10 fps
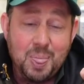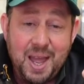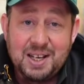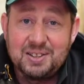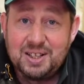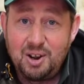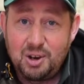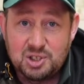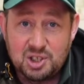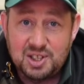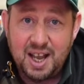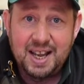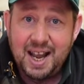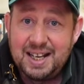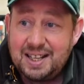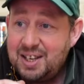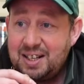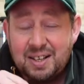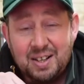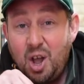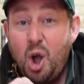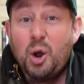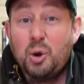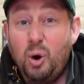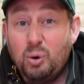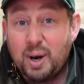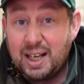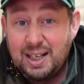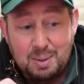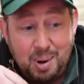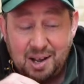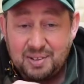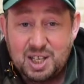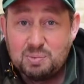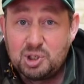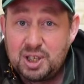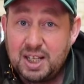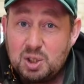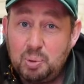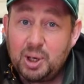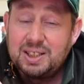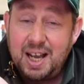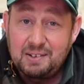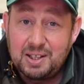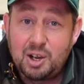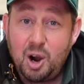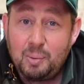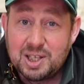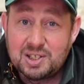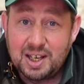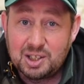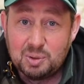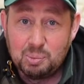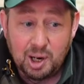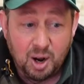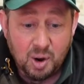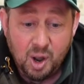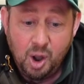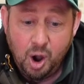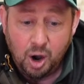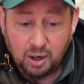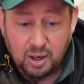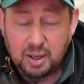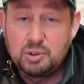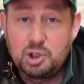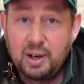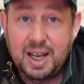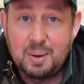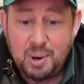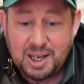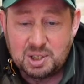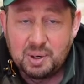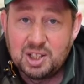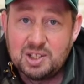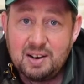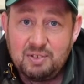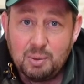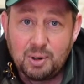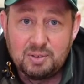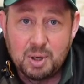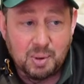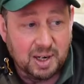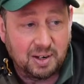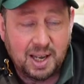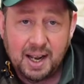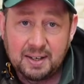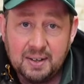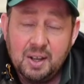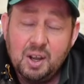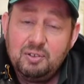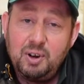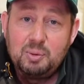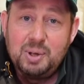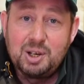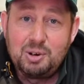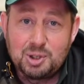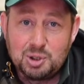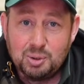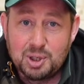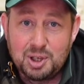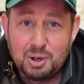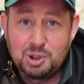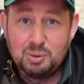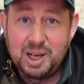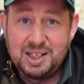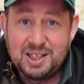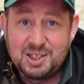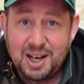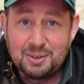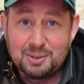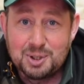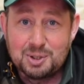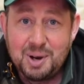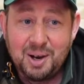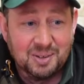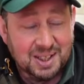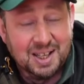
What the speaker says: Anything nice to say, anything at all really about these machines, put it down in the comments section below. I'll try and get back to each and every one of you when I can. Follow me across all the social media channels as well.